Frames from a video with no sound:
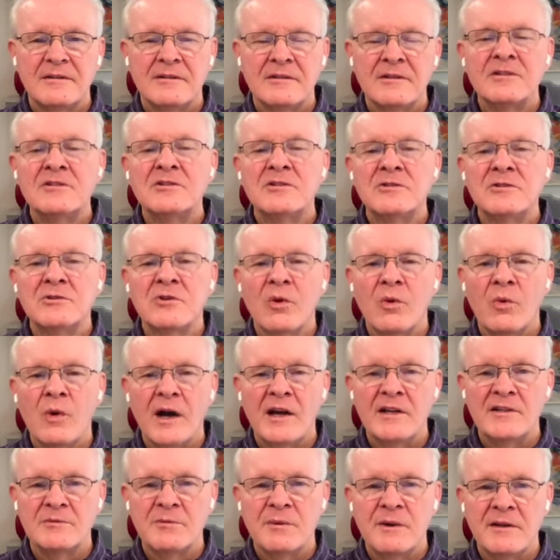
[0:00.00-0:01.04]
Listen to the
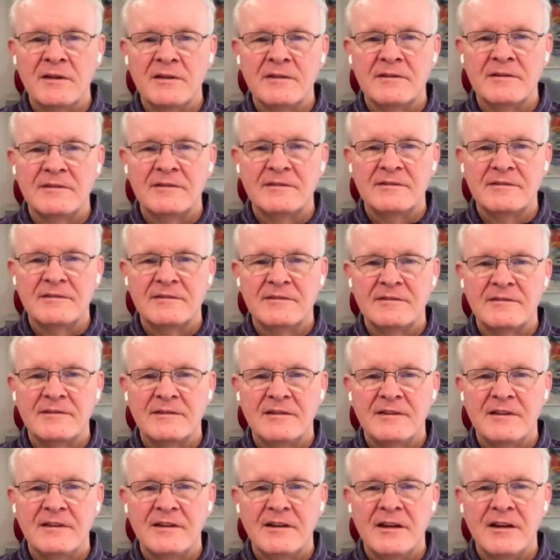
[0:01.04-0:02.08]
wise man
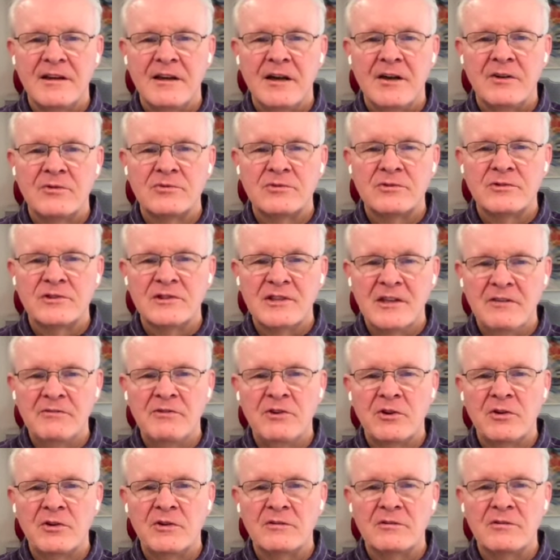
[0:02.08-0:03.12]
and see if
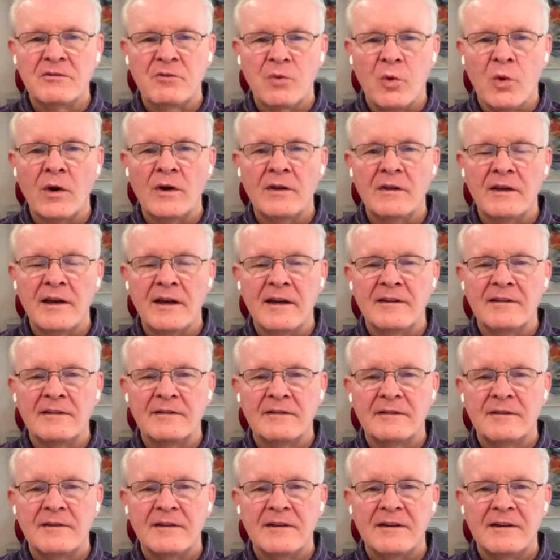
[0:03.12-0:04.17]
you can avoid that
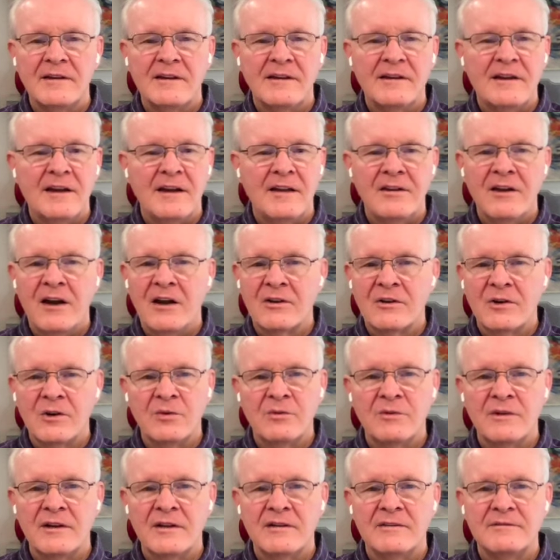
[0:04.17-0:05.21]
and not go
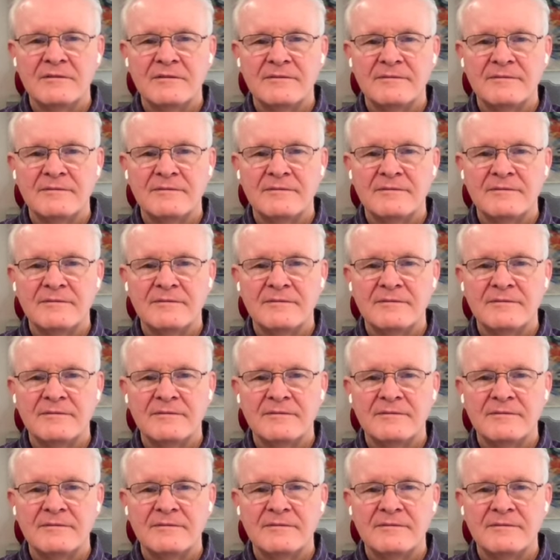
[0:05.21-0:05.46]
there.